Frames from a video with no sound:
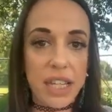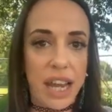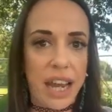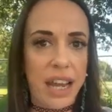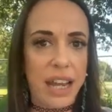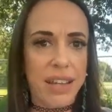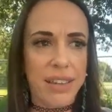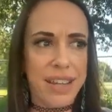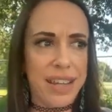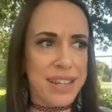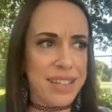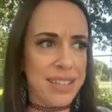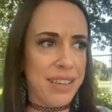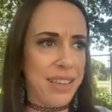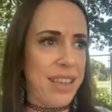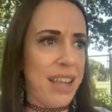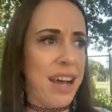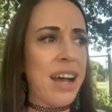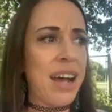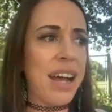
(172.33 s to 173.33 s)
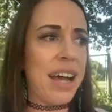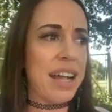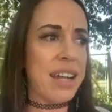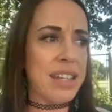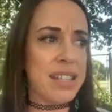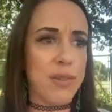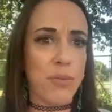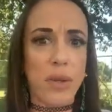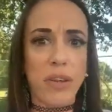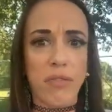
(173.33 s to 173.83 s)
and these lies
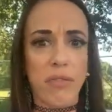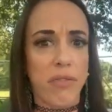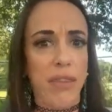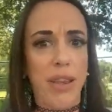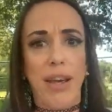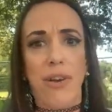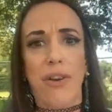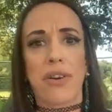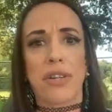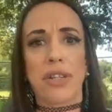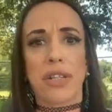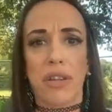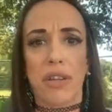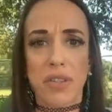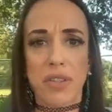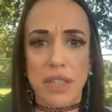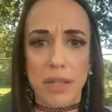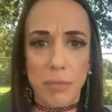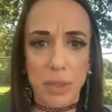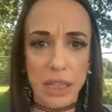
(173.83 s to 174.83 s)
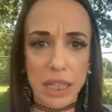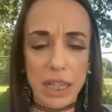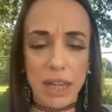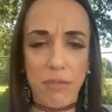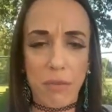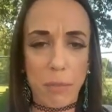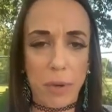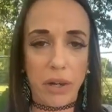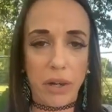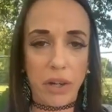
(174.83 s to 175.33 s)
that we've led ourselves to believe
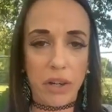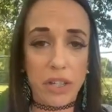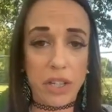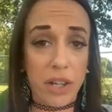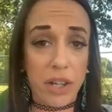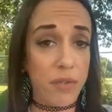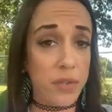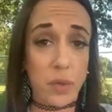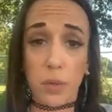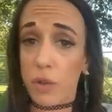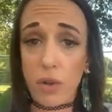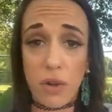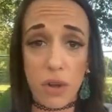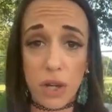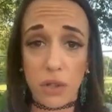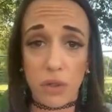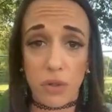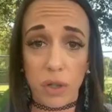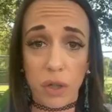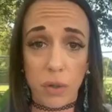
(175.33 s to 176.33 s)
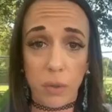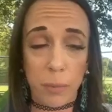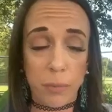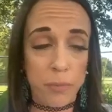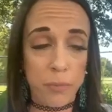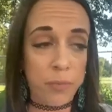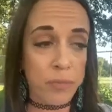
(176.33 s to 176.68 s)
about ourselves when they're not true.